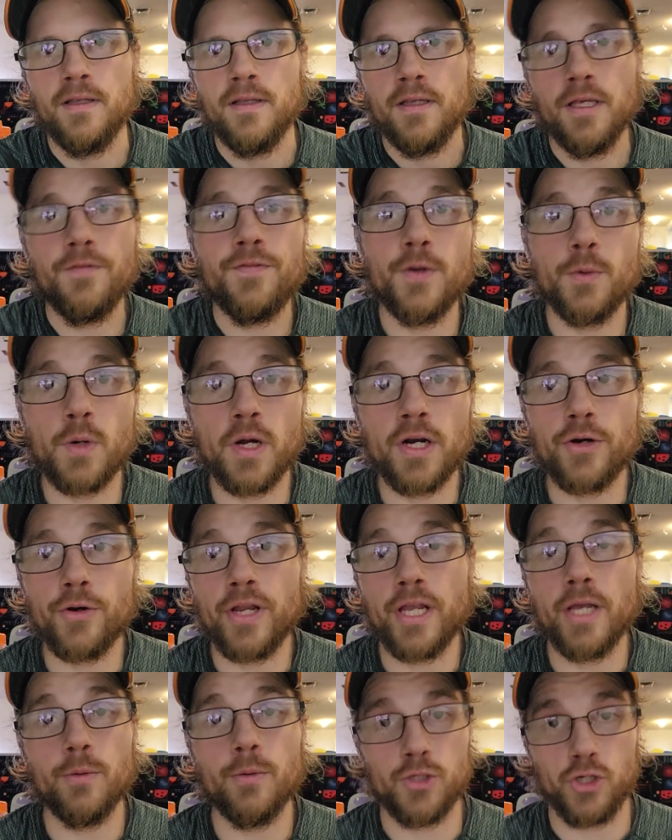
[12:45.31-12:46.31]
If you're
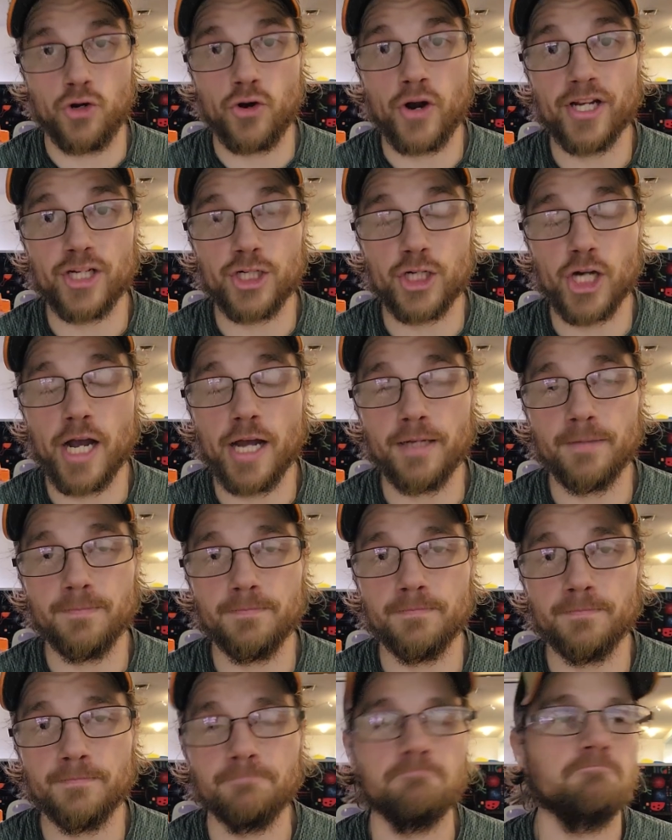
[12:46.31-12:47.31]
wondering, it was a great shot.
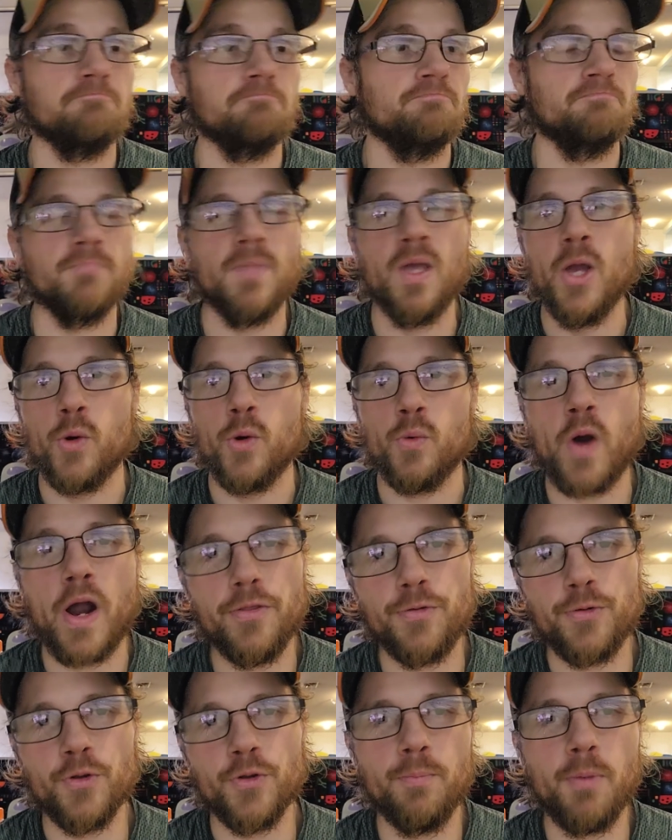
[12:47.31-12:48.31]
Right
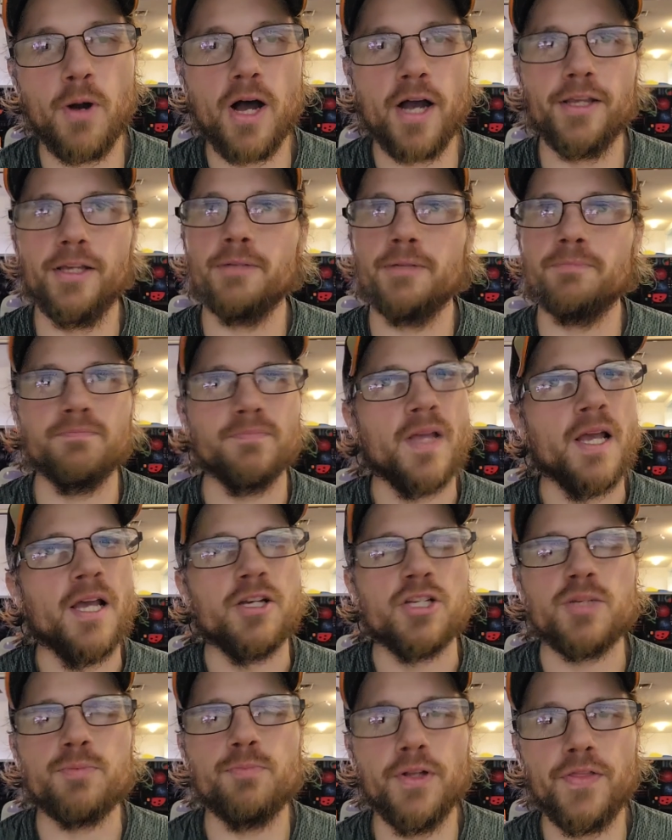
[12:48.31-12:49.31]
through the pocket,
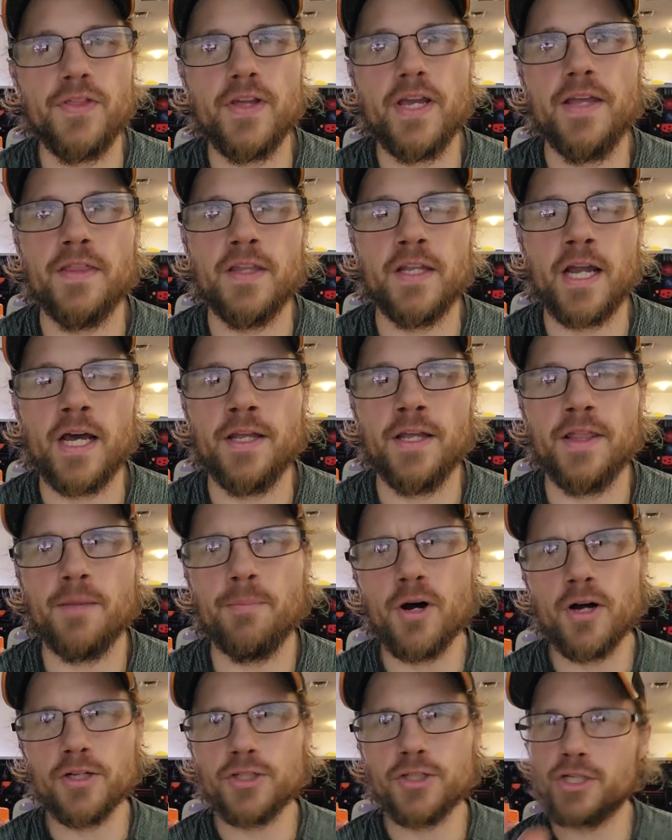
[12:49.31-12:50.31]
split the 8 and the 9. The
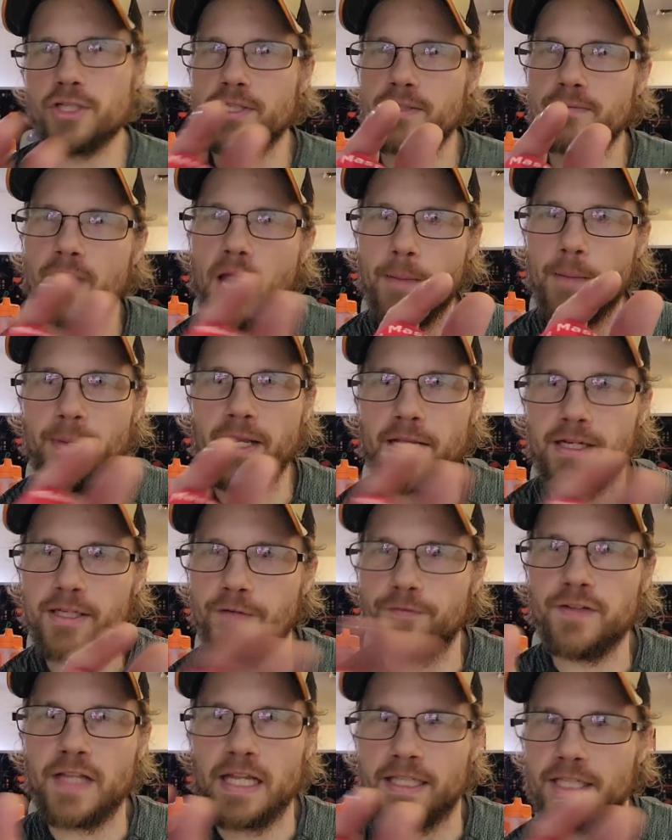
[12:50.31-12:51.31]
ball just, I mean, it
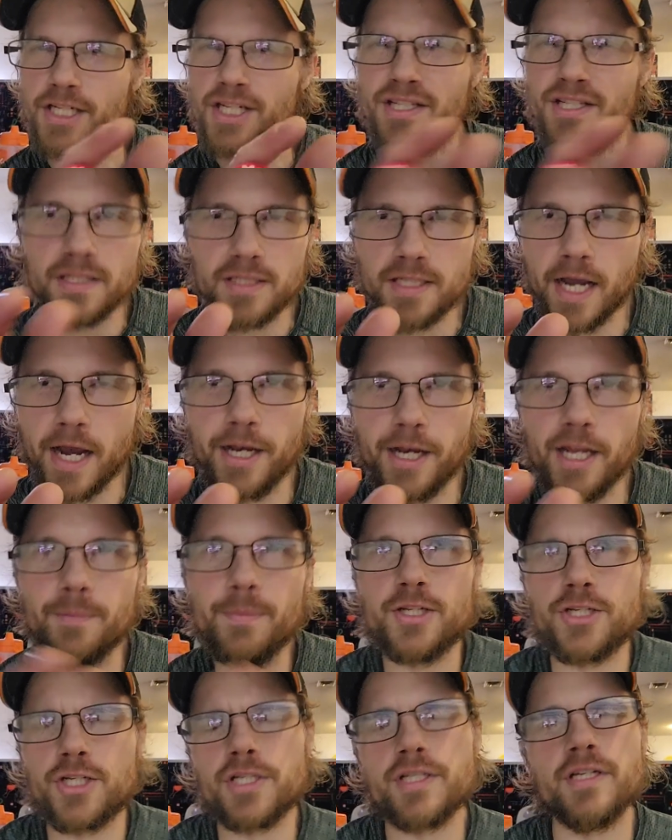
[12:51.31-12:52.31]
deflected just a tiny
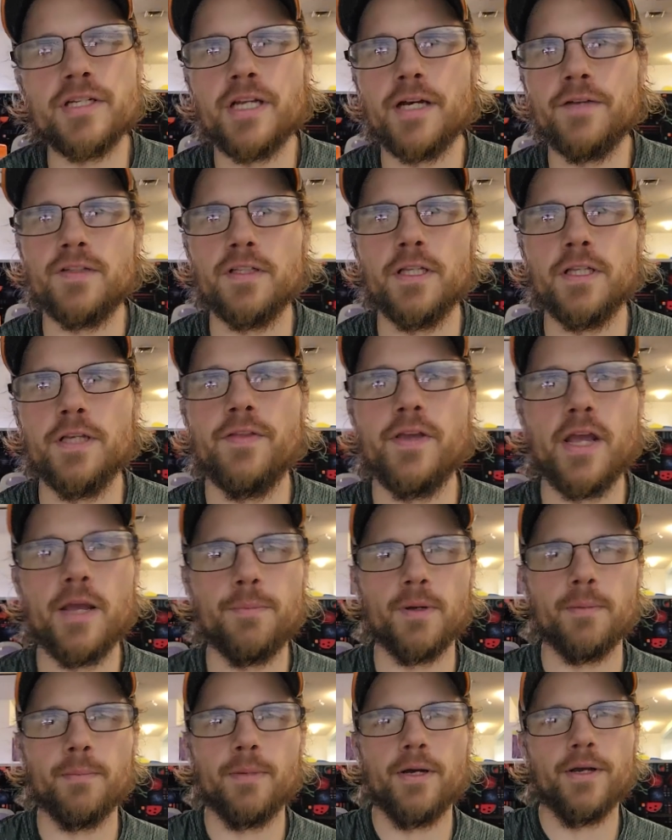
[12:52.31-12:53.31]
bit, just enough to leave the 8
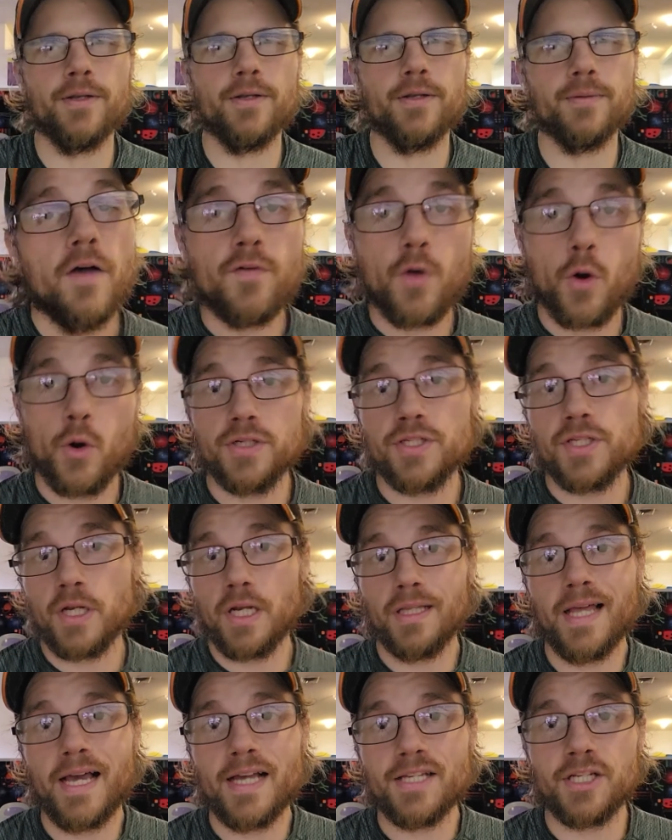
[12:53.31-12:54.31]
pin behind. Of course, in
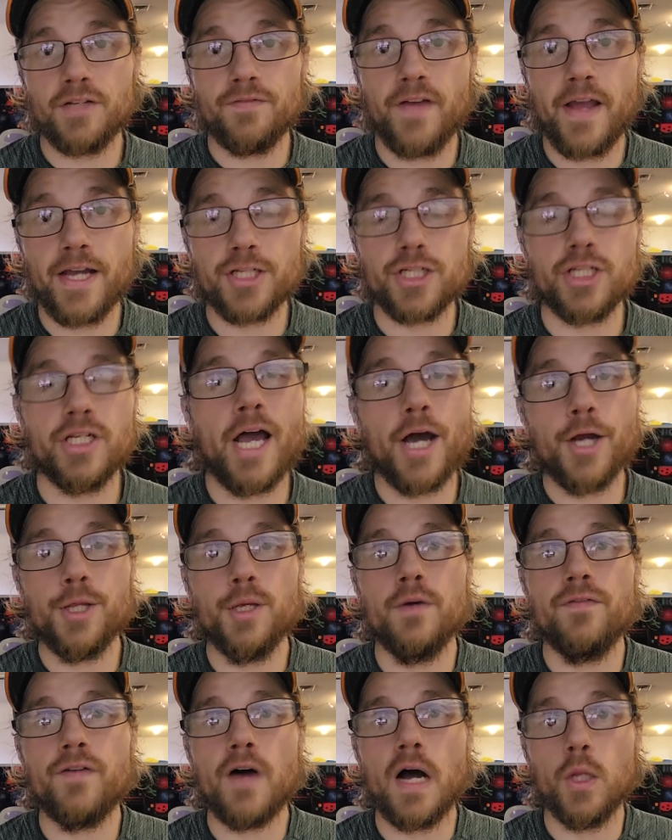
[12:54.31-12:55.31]
classic fashion, how do
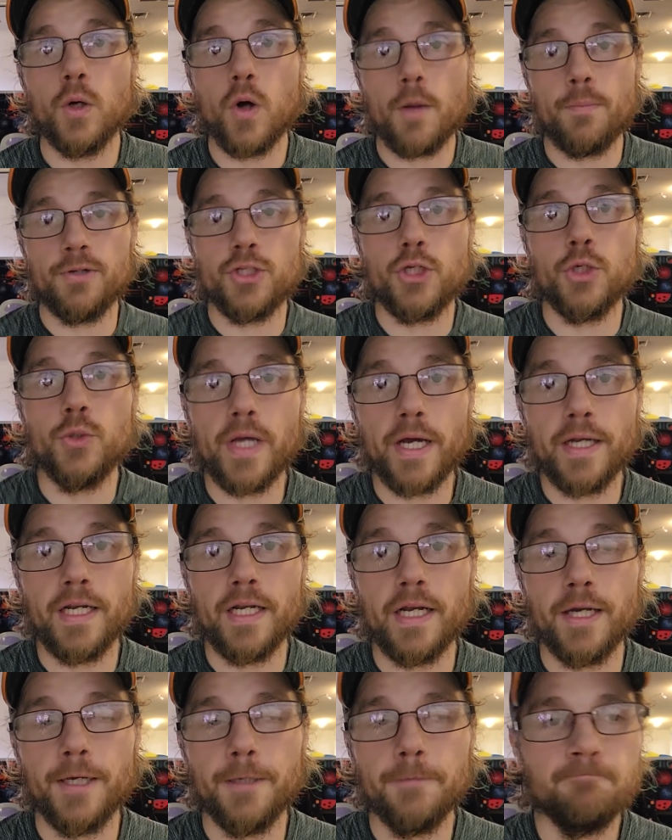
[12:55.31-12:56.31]
you follow up a
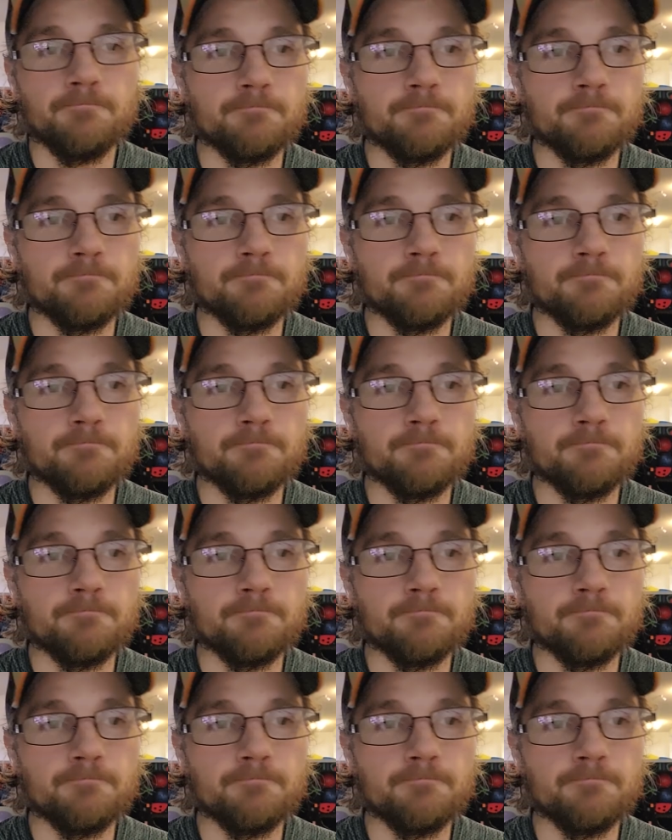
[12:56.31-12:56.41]
299?